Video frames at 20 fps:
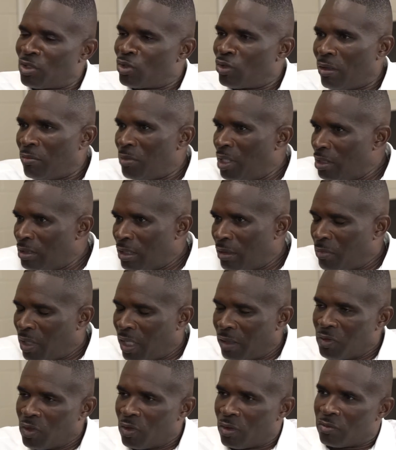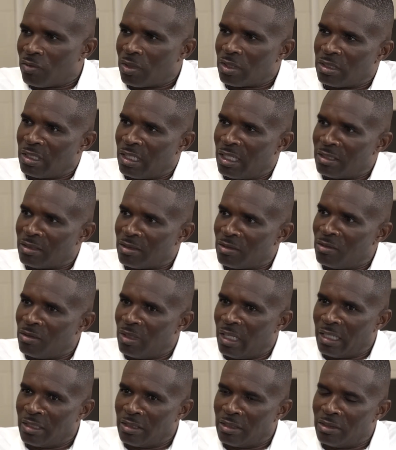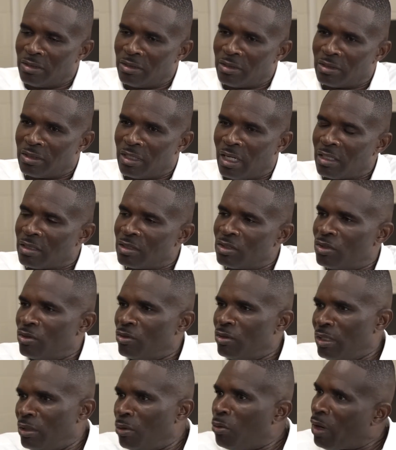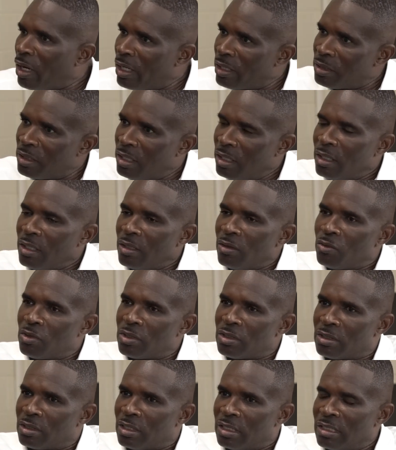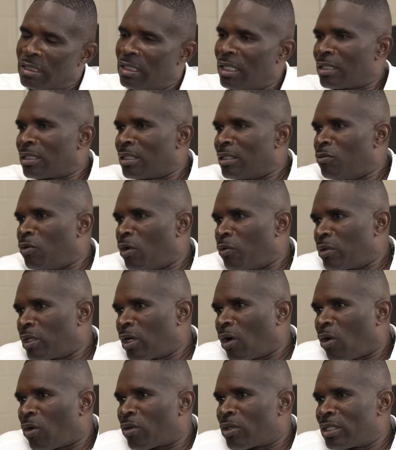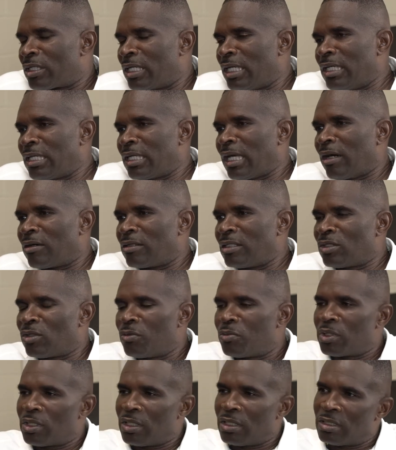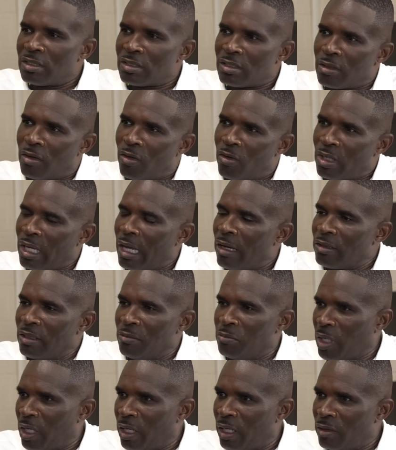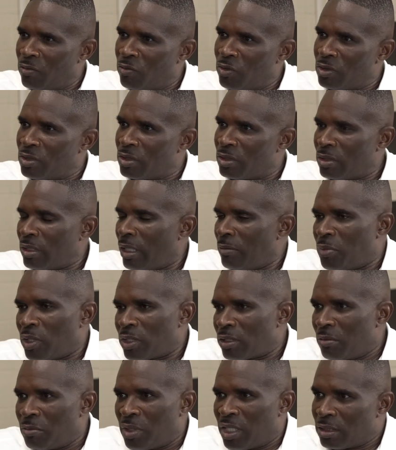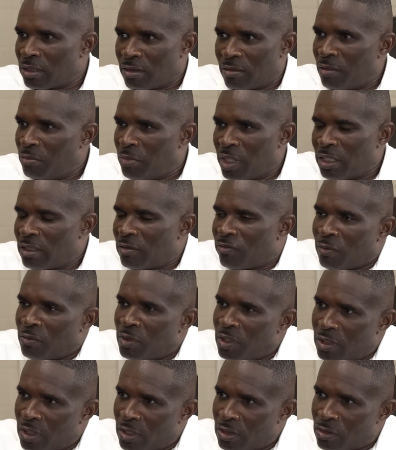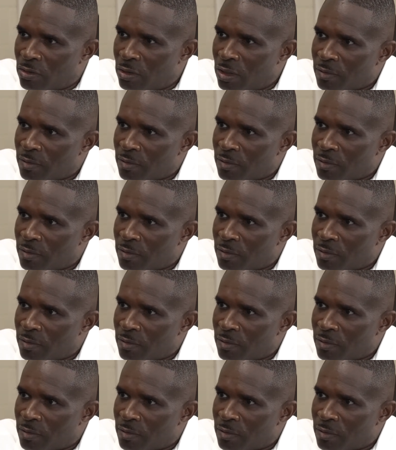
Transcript: drum major at Miami Northwestern High School that year. Dr. Junie White was conducting what we call the Dade County Superintendent's All-County Band, which they picked the best of the best from the district.